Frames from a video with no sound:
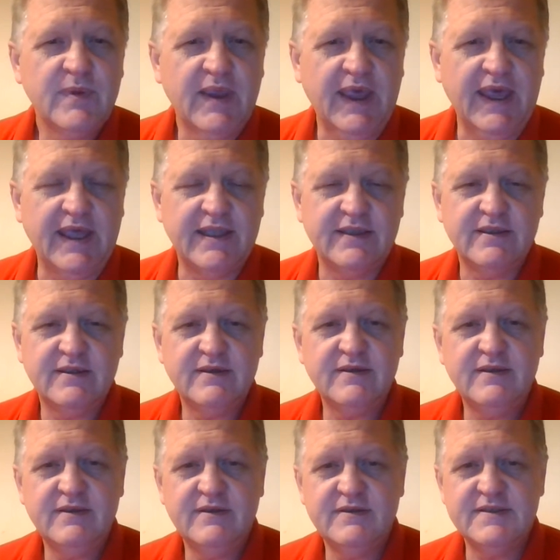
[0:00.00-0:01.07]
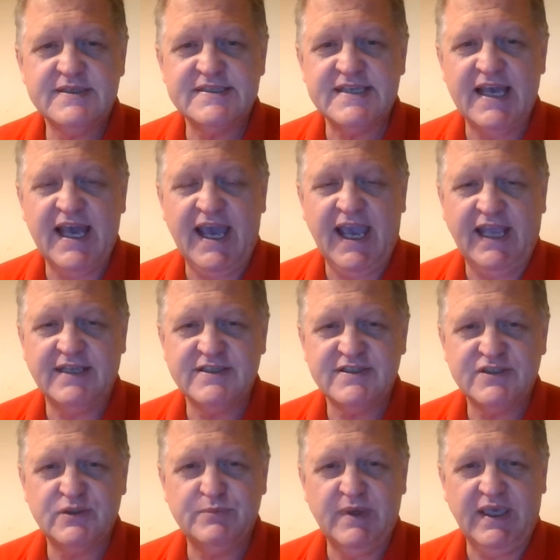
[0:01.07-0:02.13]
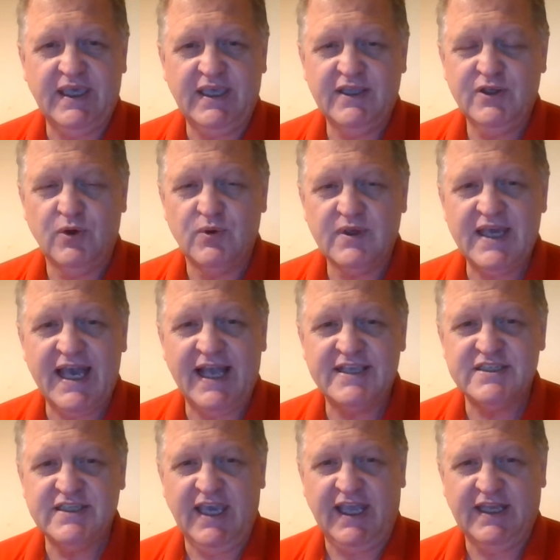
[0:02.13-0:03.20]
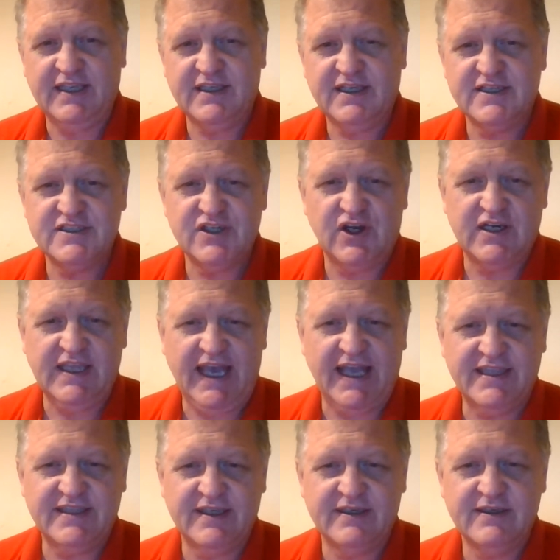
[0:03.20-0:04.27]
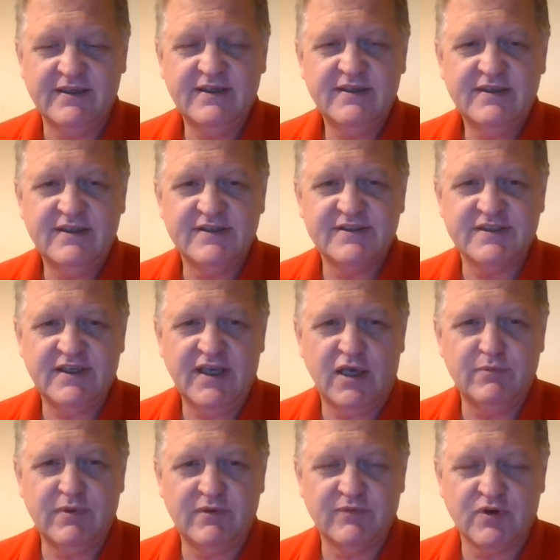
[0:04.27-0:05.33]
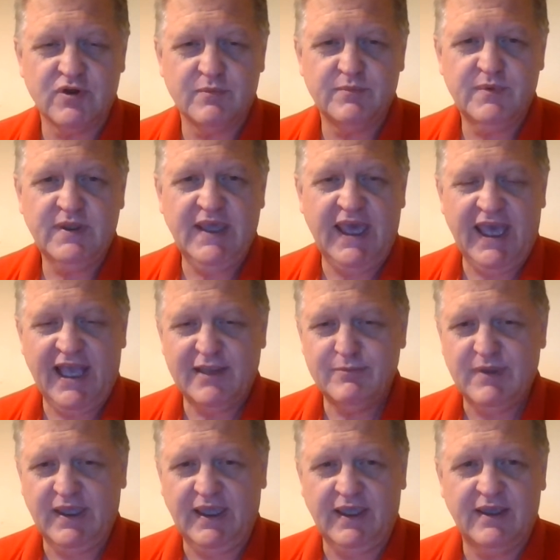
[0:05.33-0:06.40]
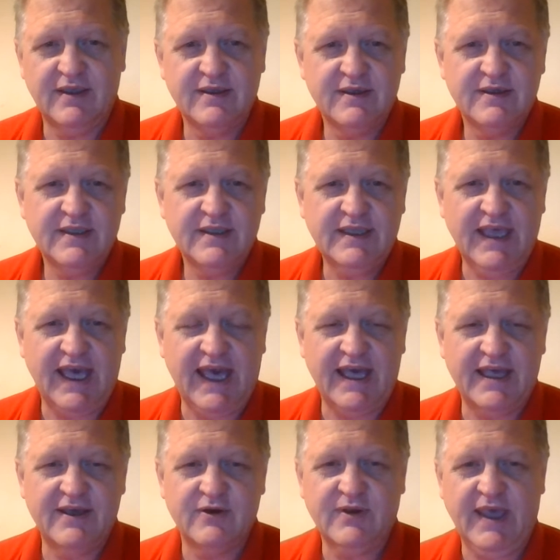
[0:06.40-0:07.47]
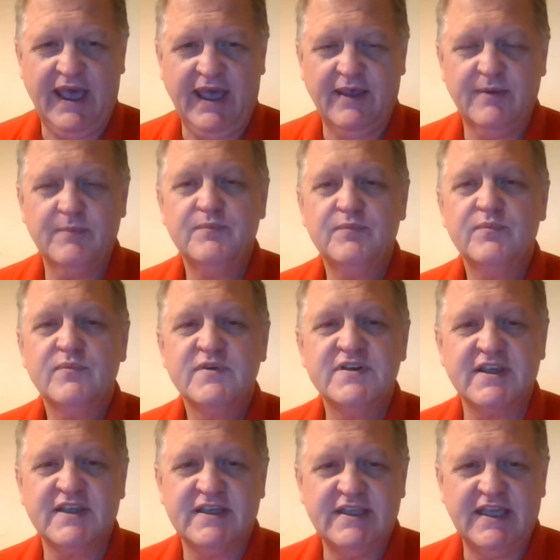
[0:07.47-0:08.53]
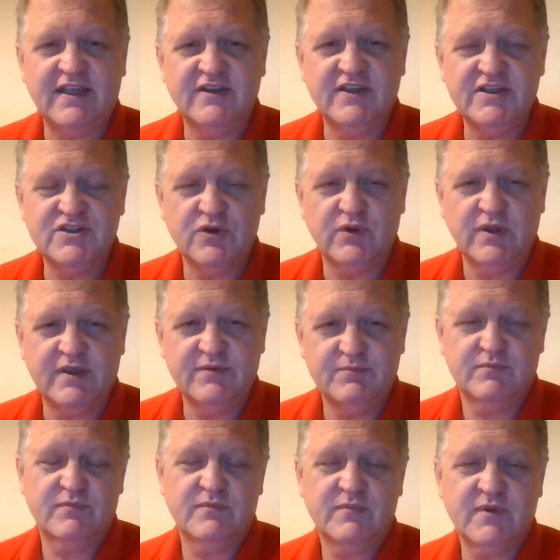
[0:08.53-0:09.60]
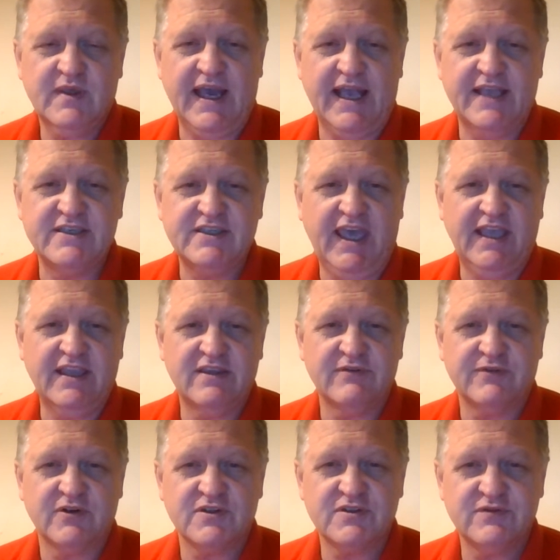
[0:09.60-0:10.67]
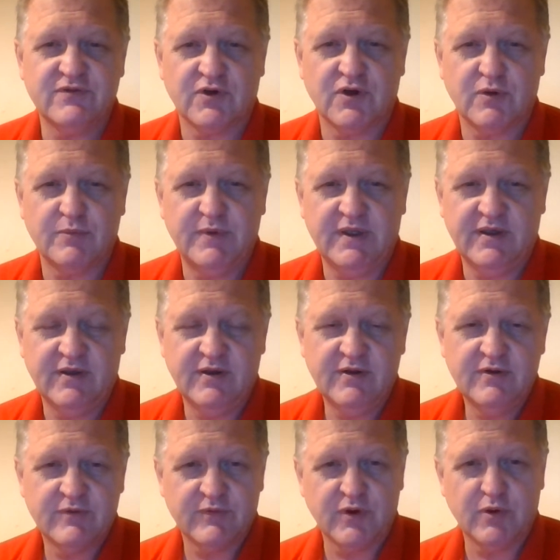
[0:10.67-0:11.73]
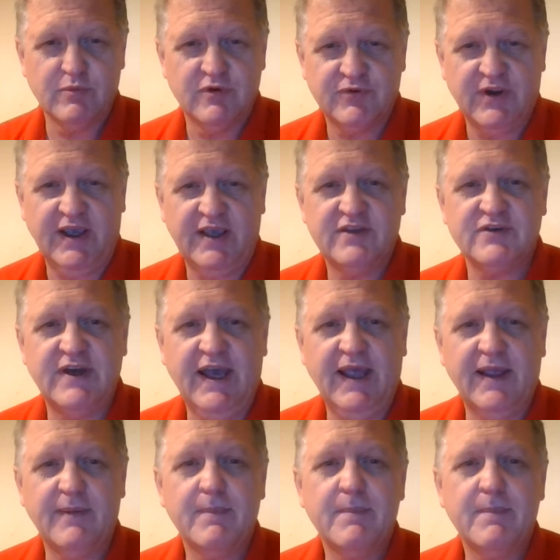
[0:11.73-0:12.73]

And sein is to be. You don't conjugate it because you already got there's a helping verb, can be. Okay, so like in English, you only conjugate the first verb in a verbal phrase, right?